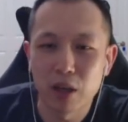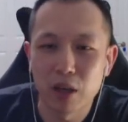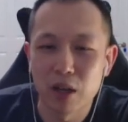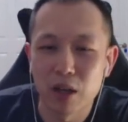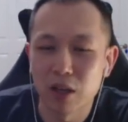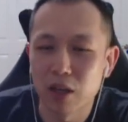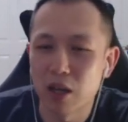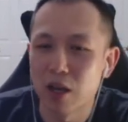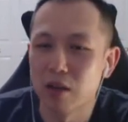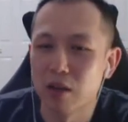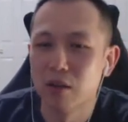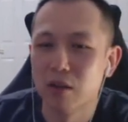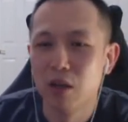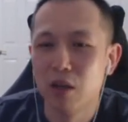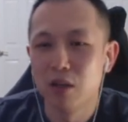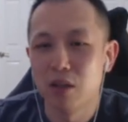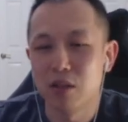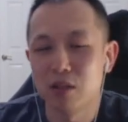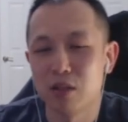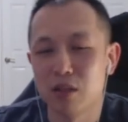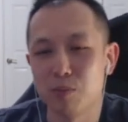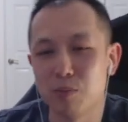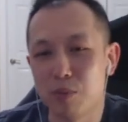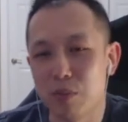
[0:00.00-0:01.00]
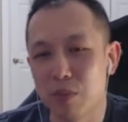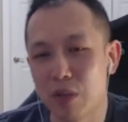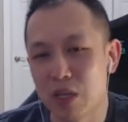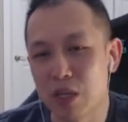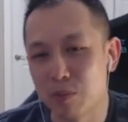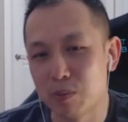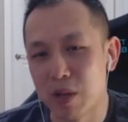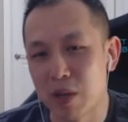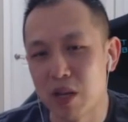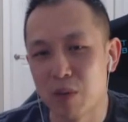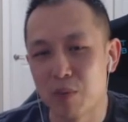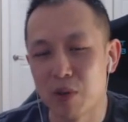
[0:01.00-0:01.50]
And again, this
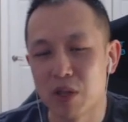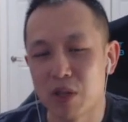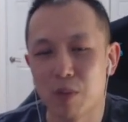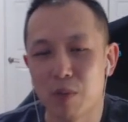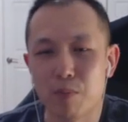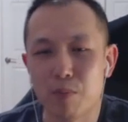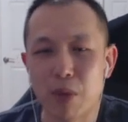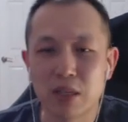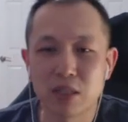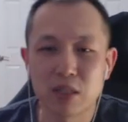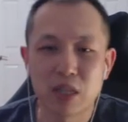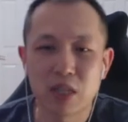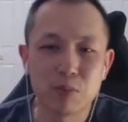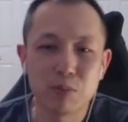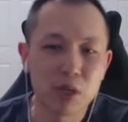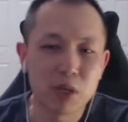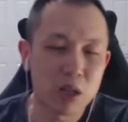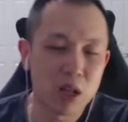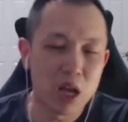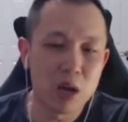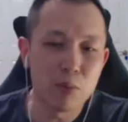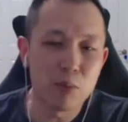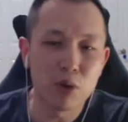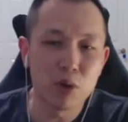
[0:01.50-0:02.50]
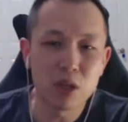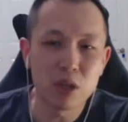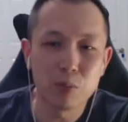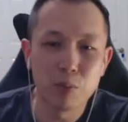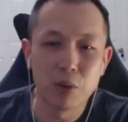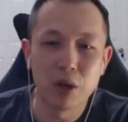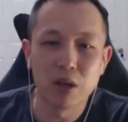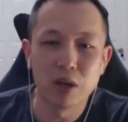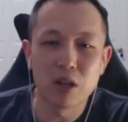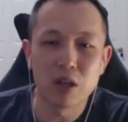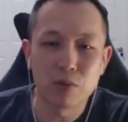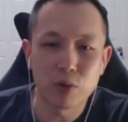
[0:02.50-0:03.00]
may not be the best team to climb with,
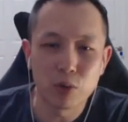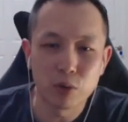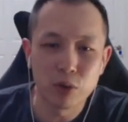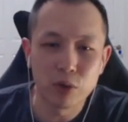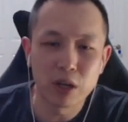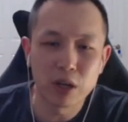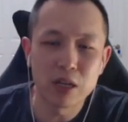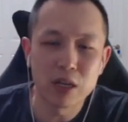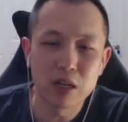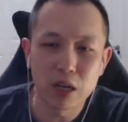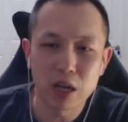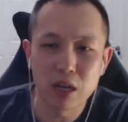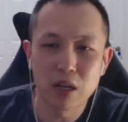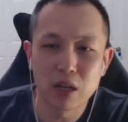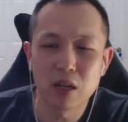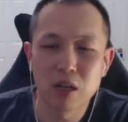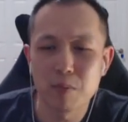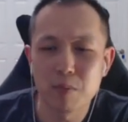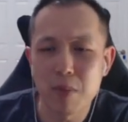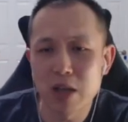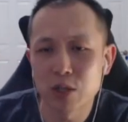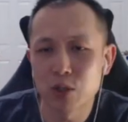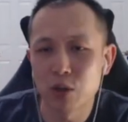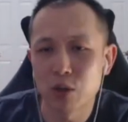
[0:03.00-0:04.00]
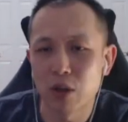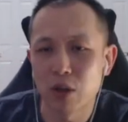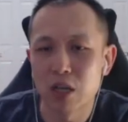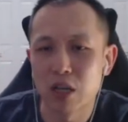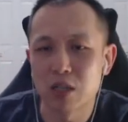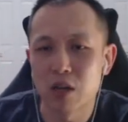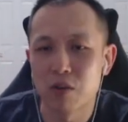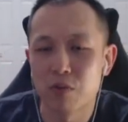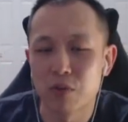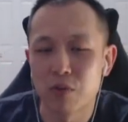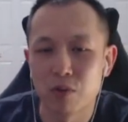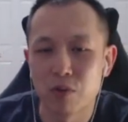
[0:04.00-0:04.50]
but if you're looking to get into Master
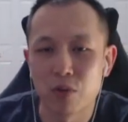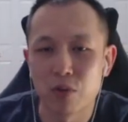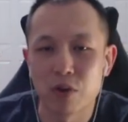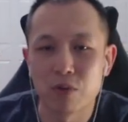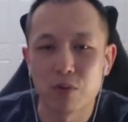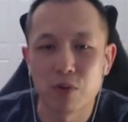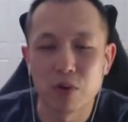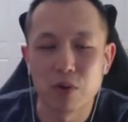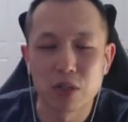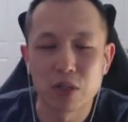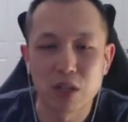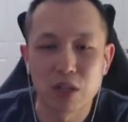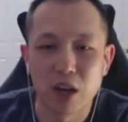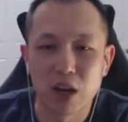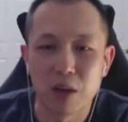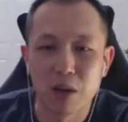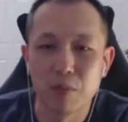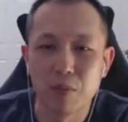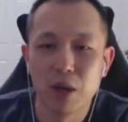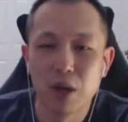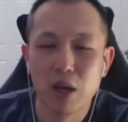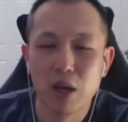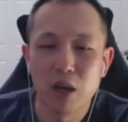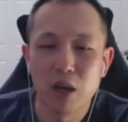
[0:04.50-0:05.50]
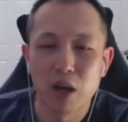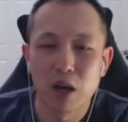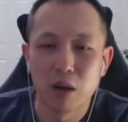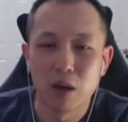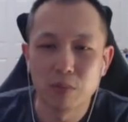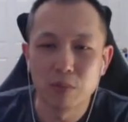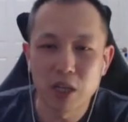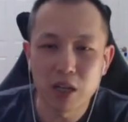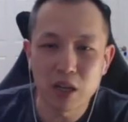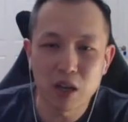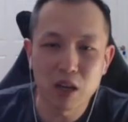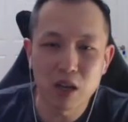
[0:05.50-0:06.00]
Classic for the very first time,
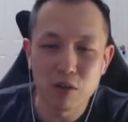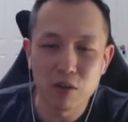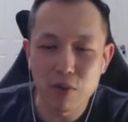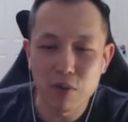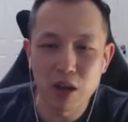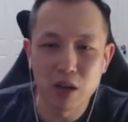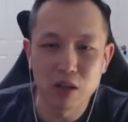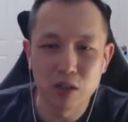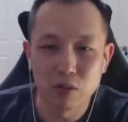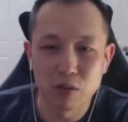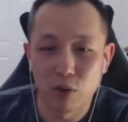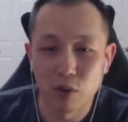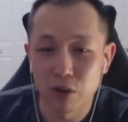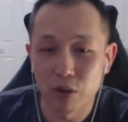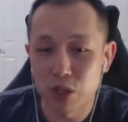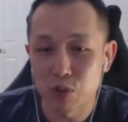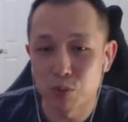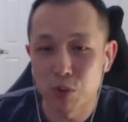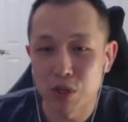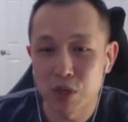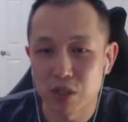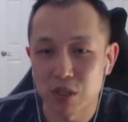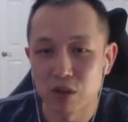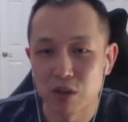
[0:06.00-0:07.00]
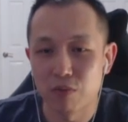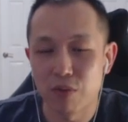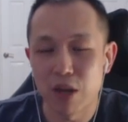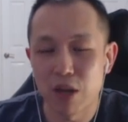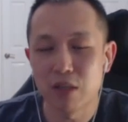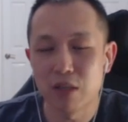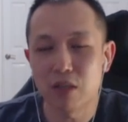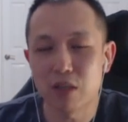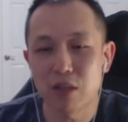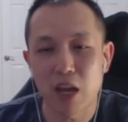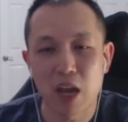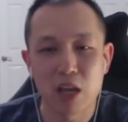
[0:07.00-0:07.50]
taking advantage of all these recent
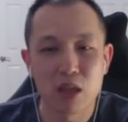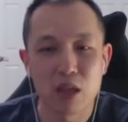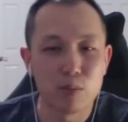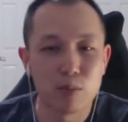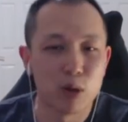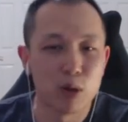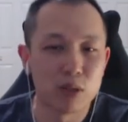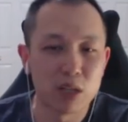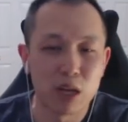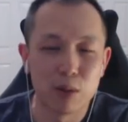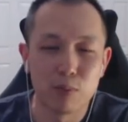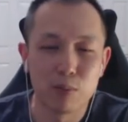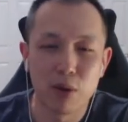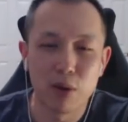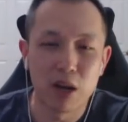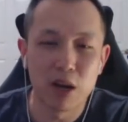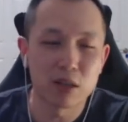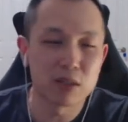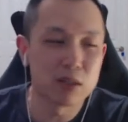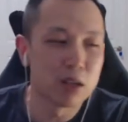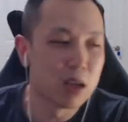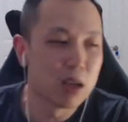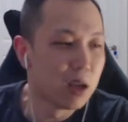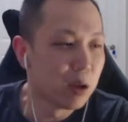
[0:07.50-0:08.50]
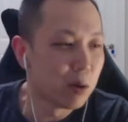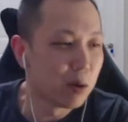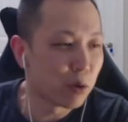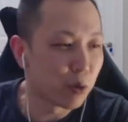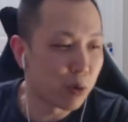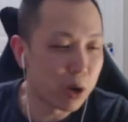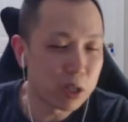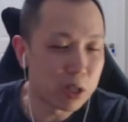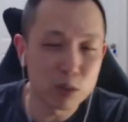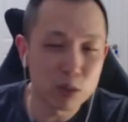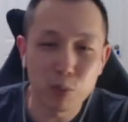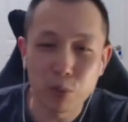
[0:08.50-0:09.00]
events and the Meltan box
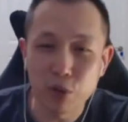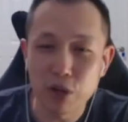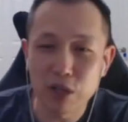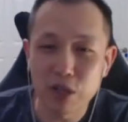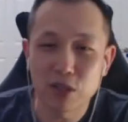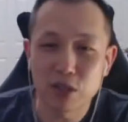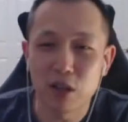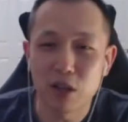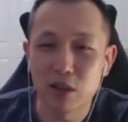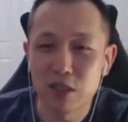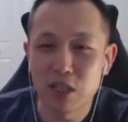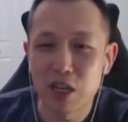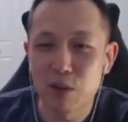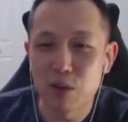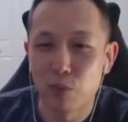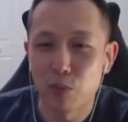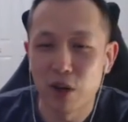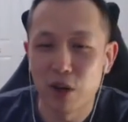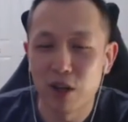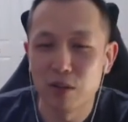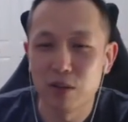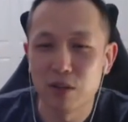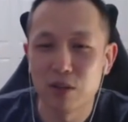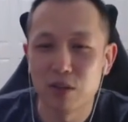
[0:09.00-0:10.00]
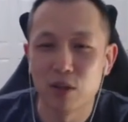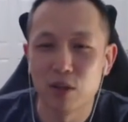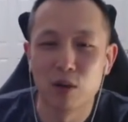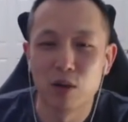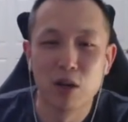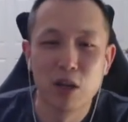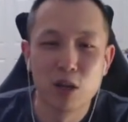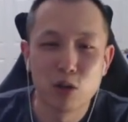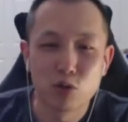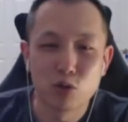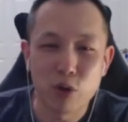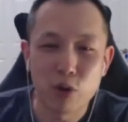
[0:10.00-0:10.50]
creates a pretty solid team, right? So
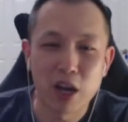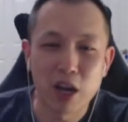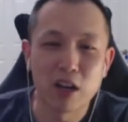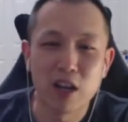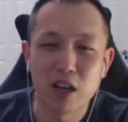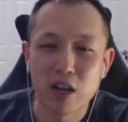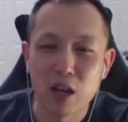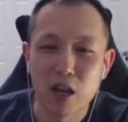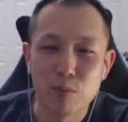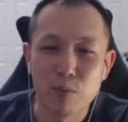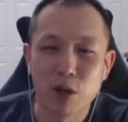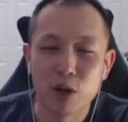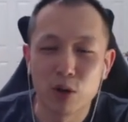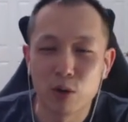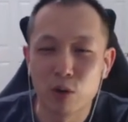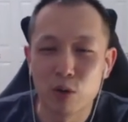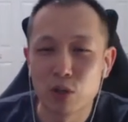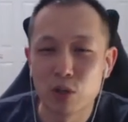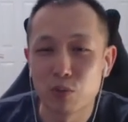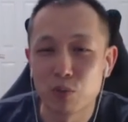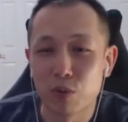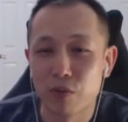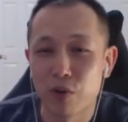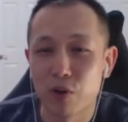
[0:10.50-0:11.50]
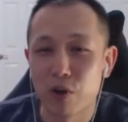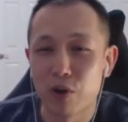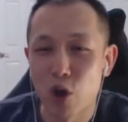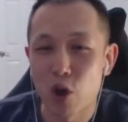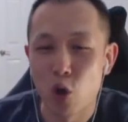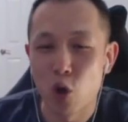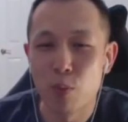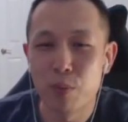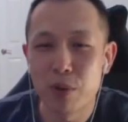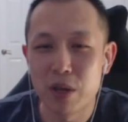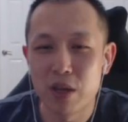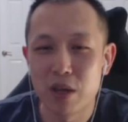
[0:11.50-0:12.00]
Dragonite and Metagross were very
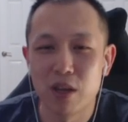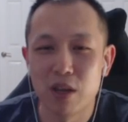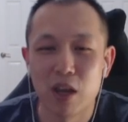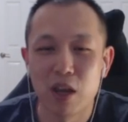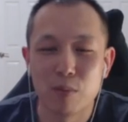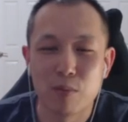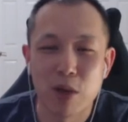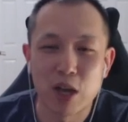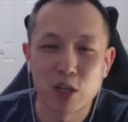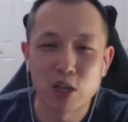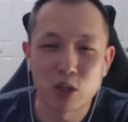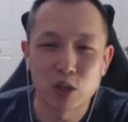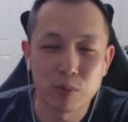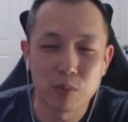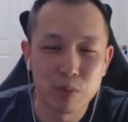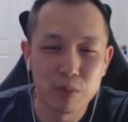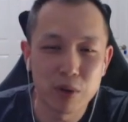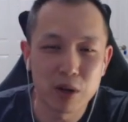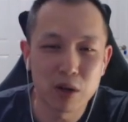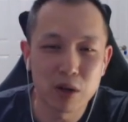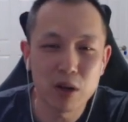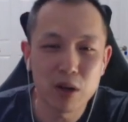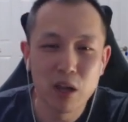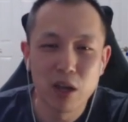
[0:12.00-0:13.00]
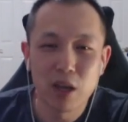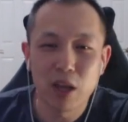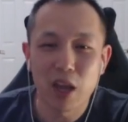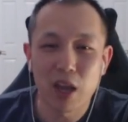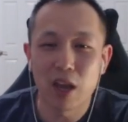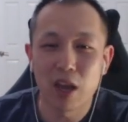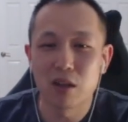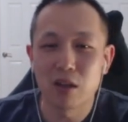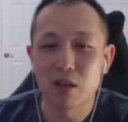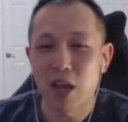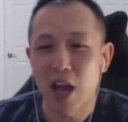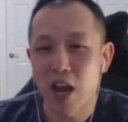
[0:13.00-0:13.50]
OP in Master Premier,
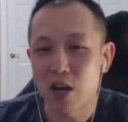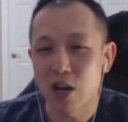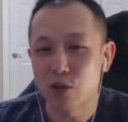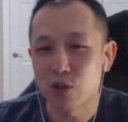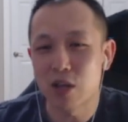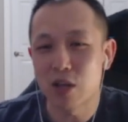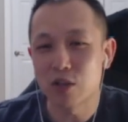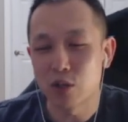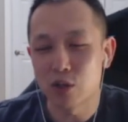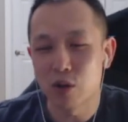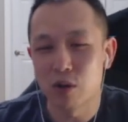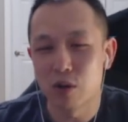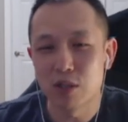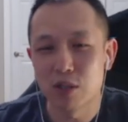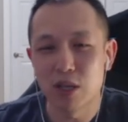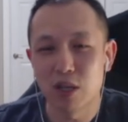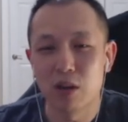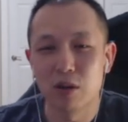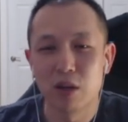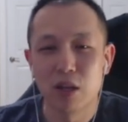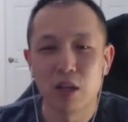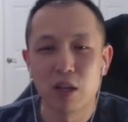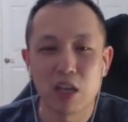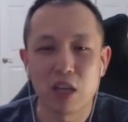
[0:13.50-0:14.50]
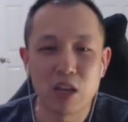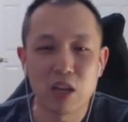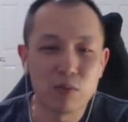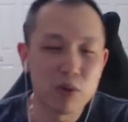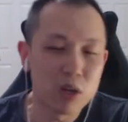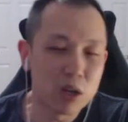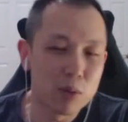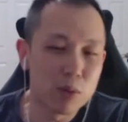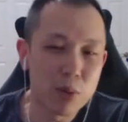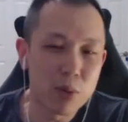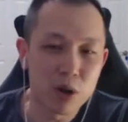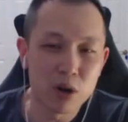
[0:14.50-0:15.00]
and actually, as it turns out, even
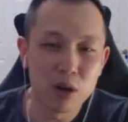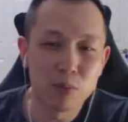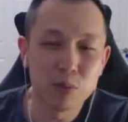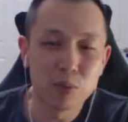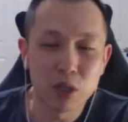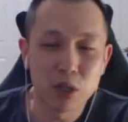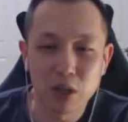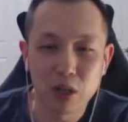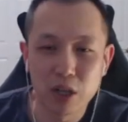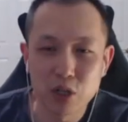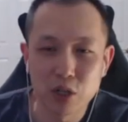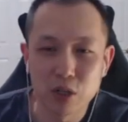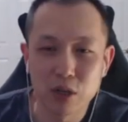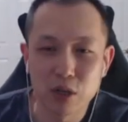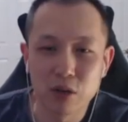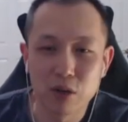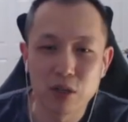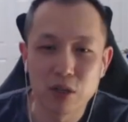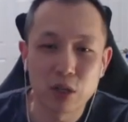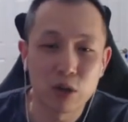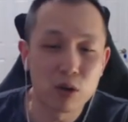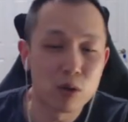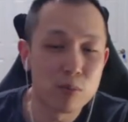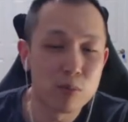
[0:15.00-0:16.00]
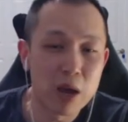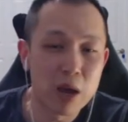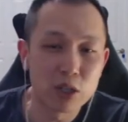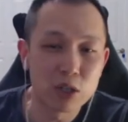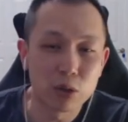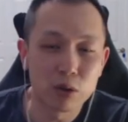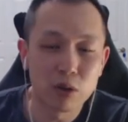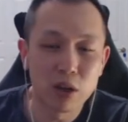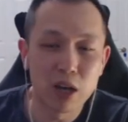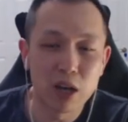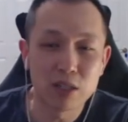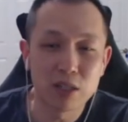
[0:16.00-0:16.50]
compared up to the legendaries here in Master
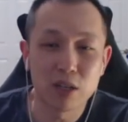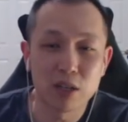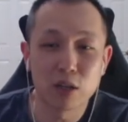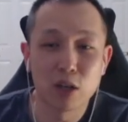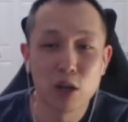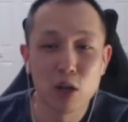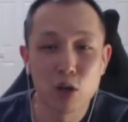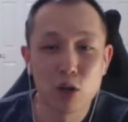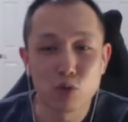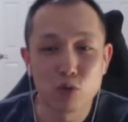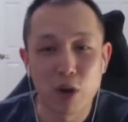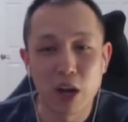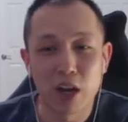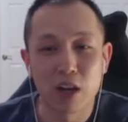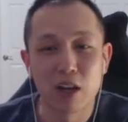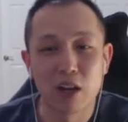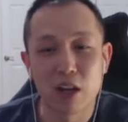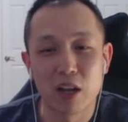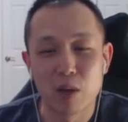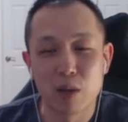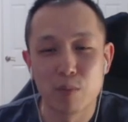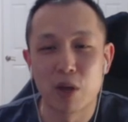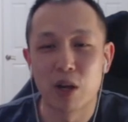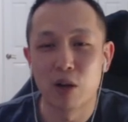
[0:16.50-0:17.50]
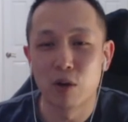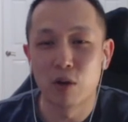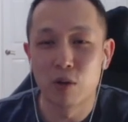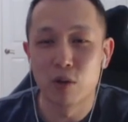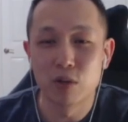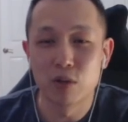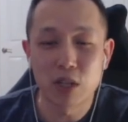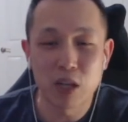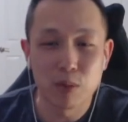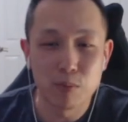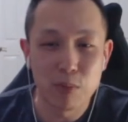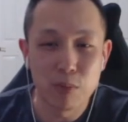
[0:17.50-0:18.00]
Classic, Dragonite and
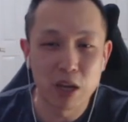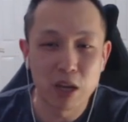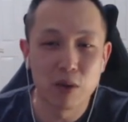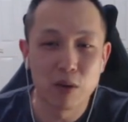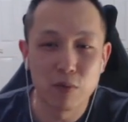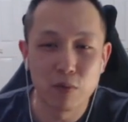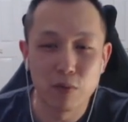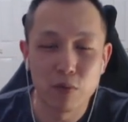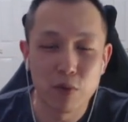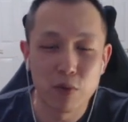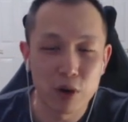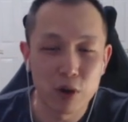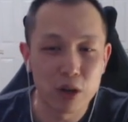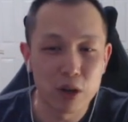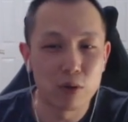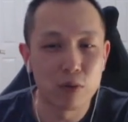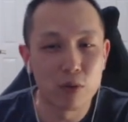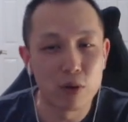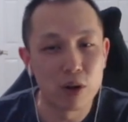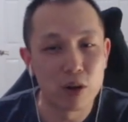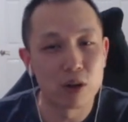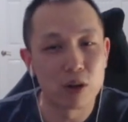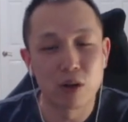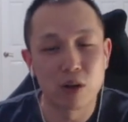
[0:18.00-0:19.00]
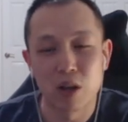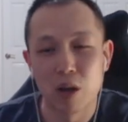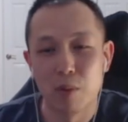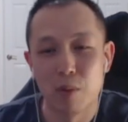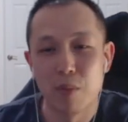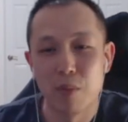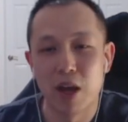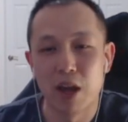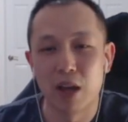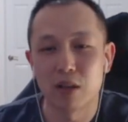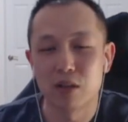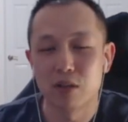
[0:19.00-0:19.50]
Metagross can make a very, very good
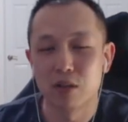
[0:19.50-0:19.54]
comeback.